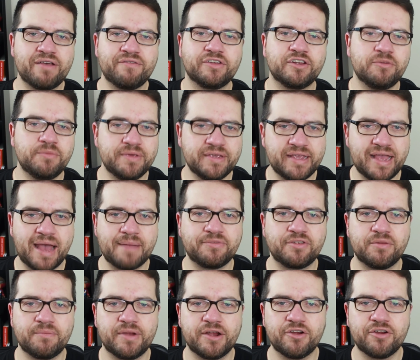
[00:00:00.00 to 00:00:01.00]
having to be
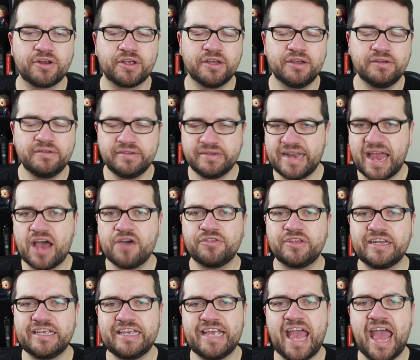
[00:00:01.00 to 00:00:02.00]
Captain America now
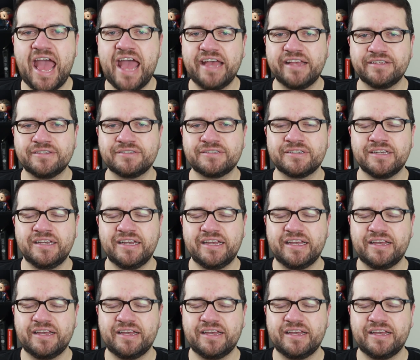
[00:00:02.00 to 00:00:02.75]
that he has